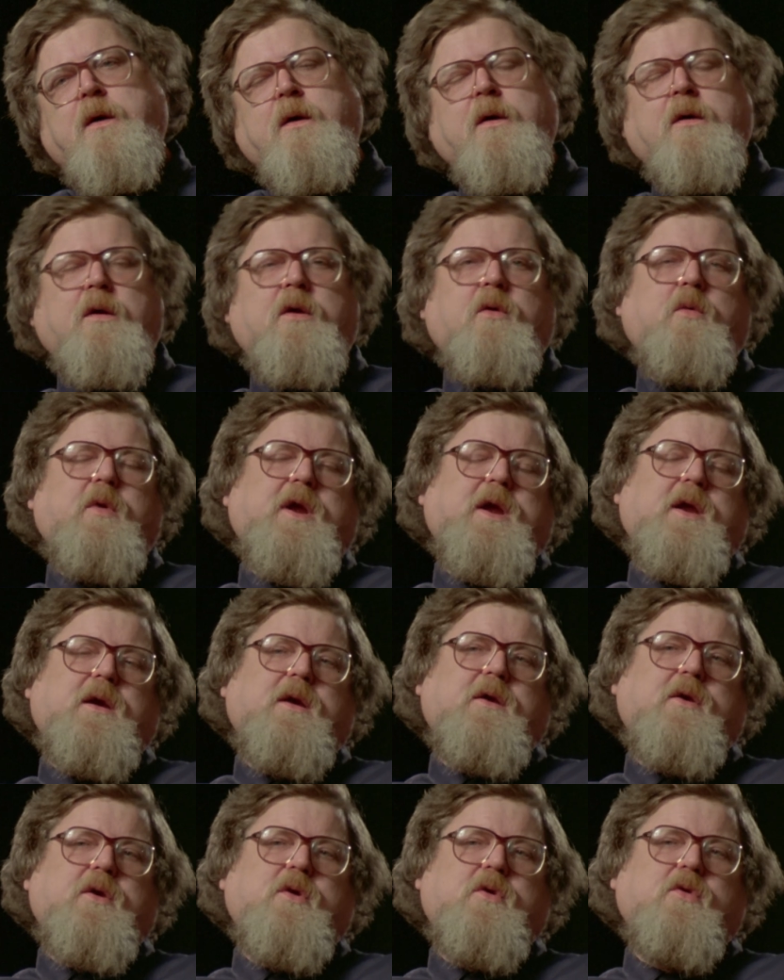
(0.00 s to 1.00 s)
All we
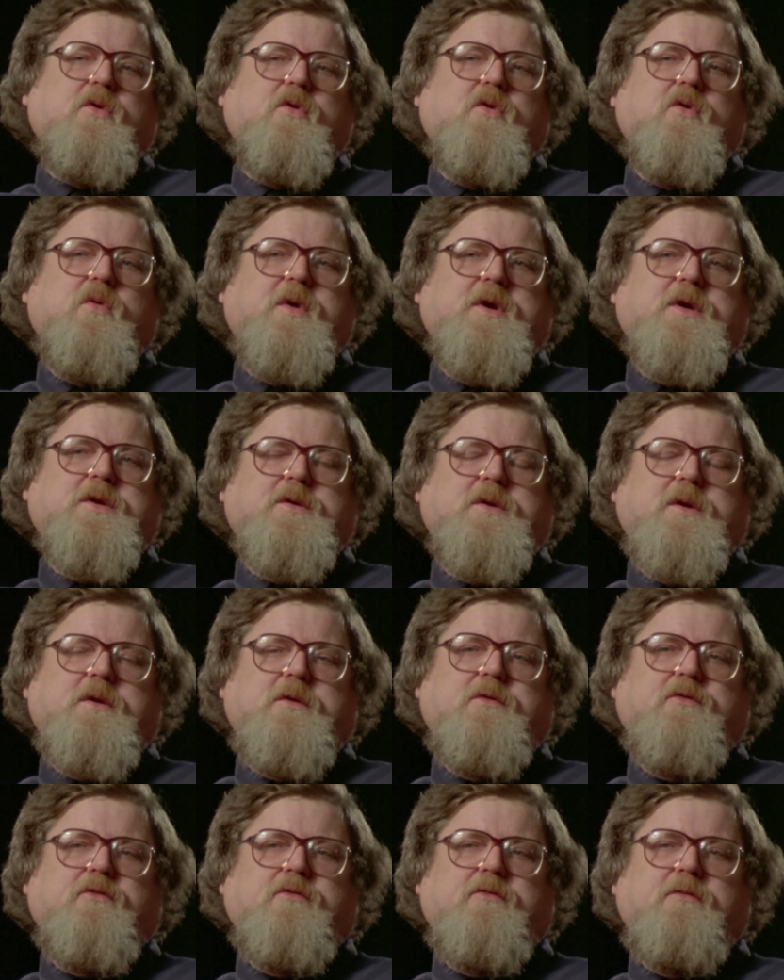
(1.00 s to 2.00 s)
can do is
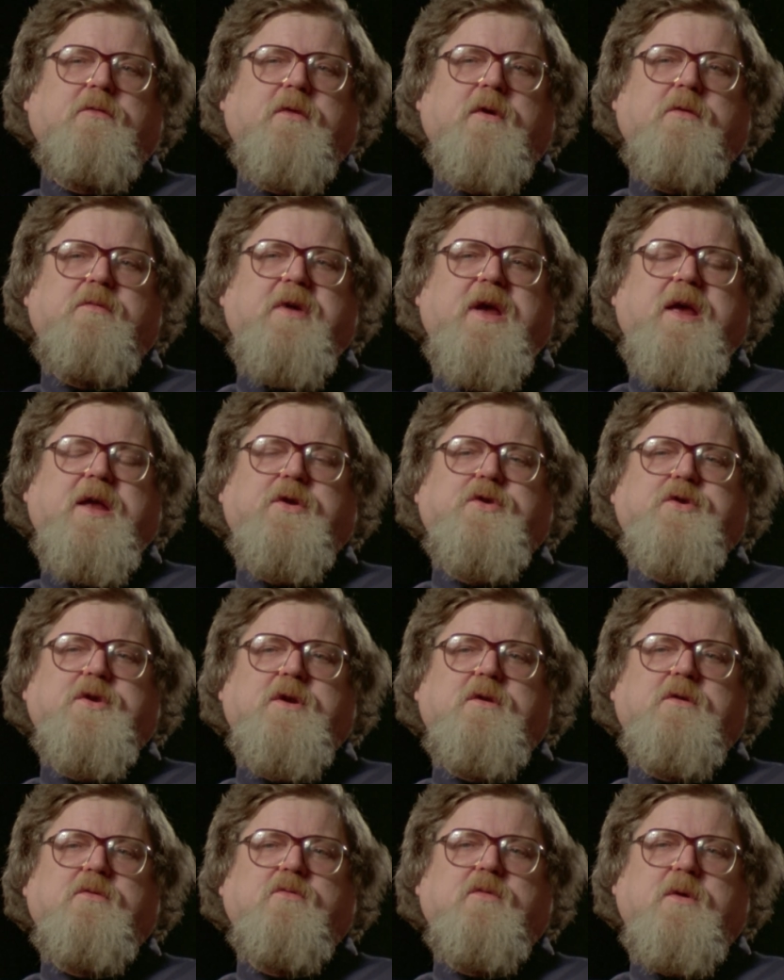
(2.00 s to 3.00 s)
sort of
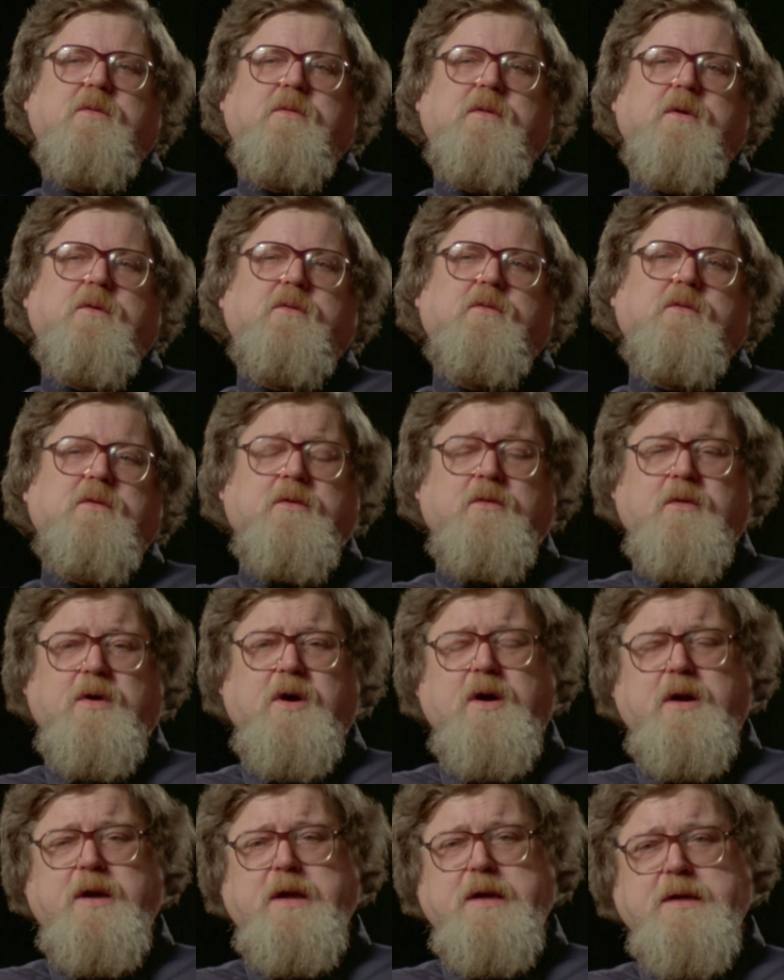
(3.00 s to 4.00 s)
imagine what would go
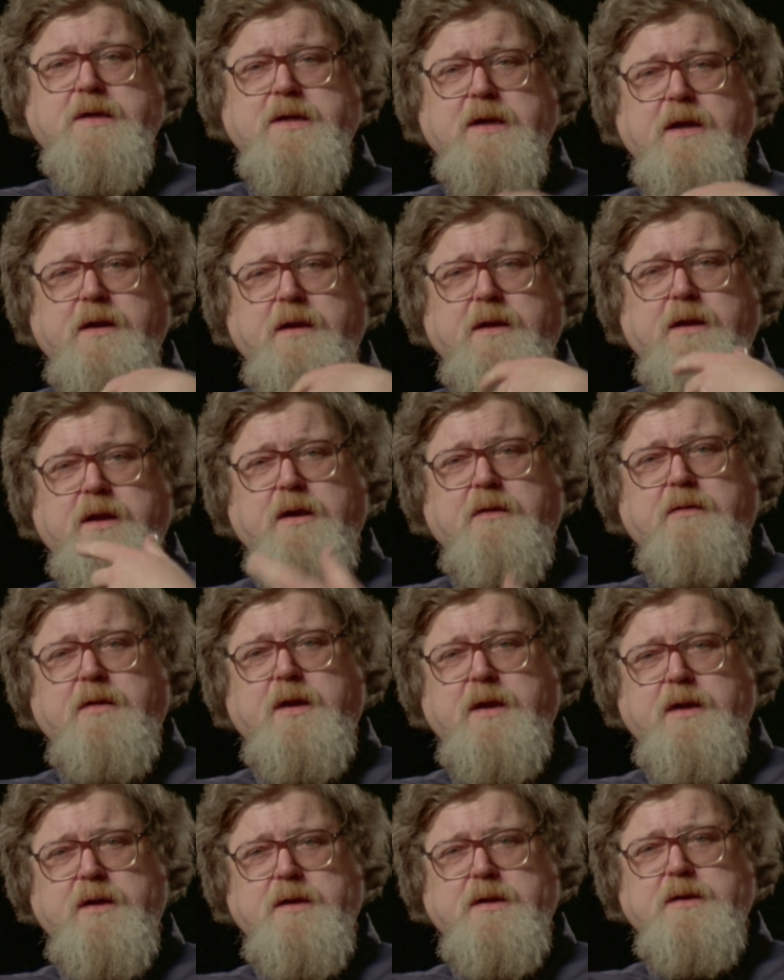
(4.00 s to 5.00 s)
on inside
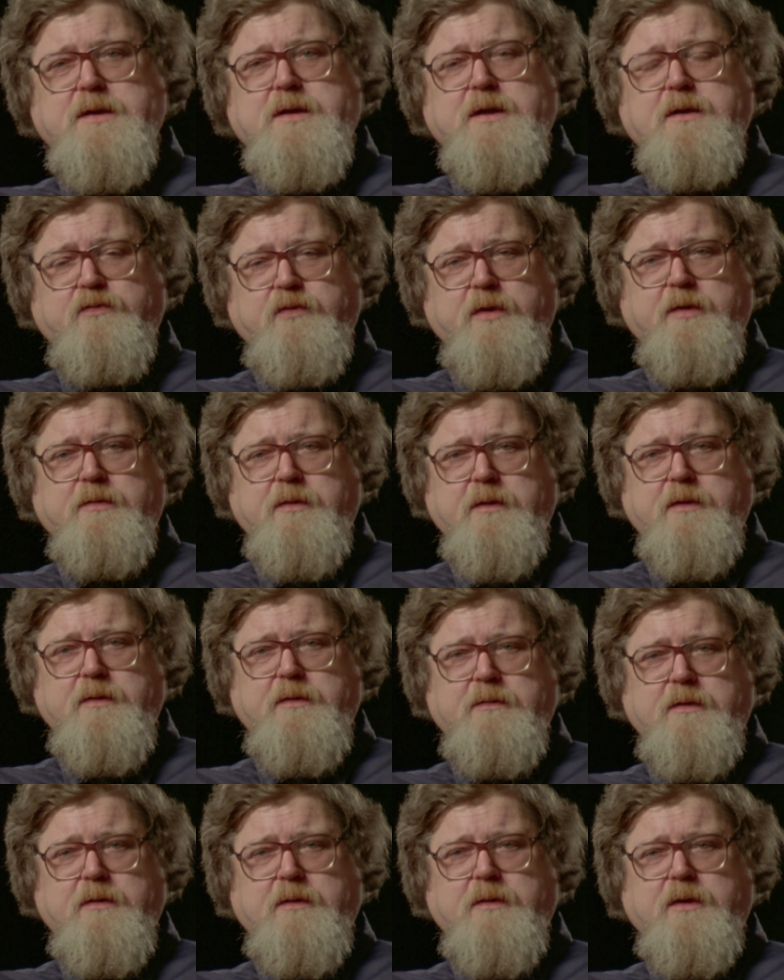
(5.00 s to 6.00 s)
our heads if we
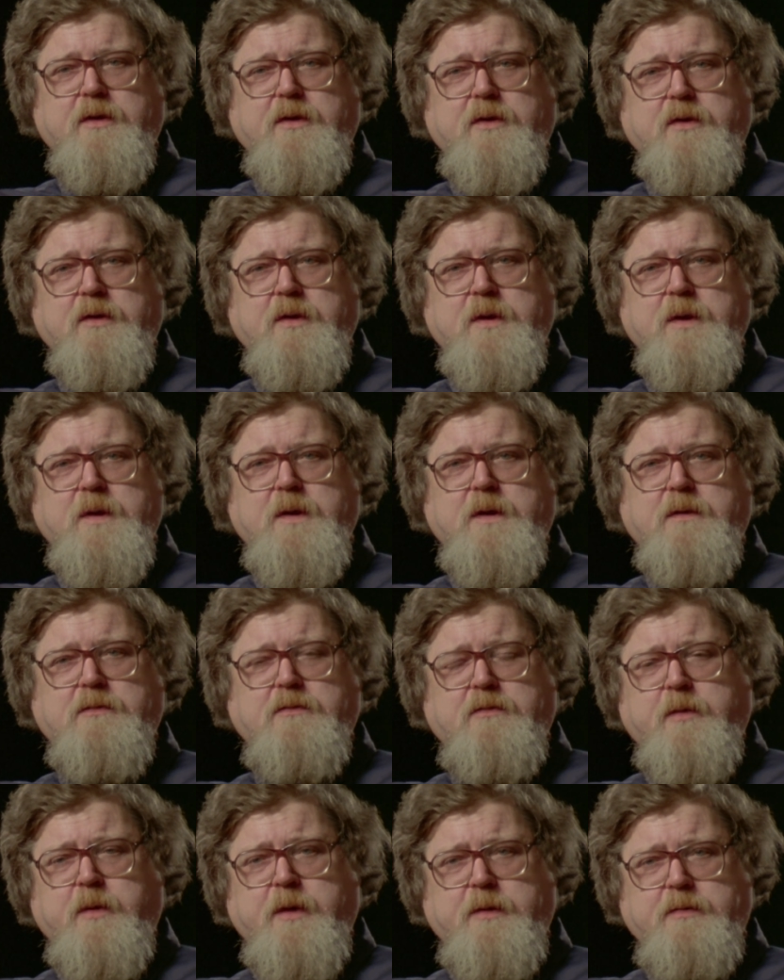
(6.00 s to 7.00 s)
were
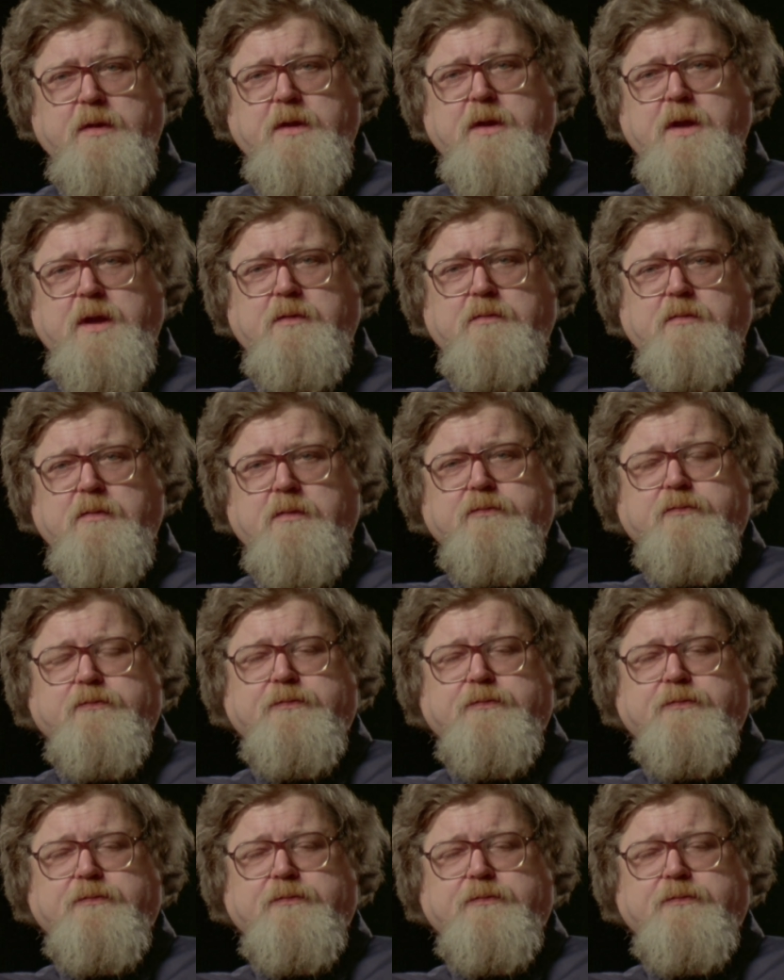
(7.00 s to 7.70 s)
them.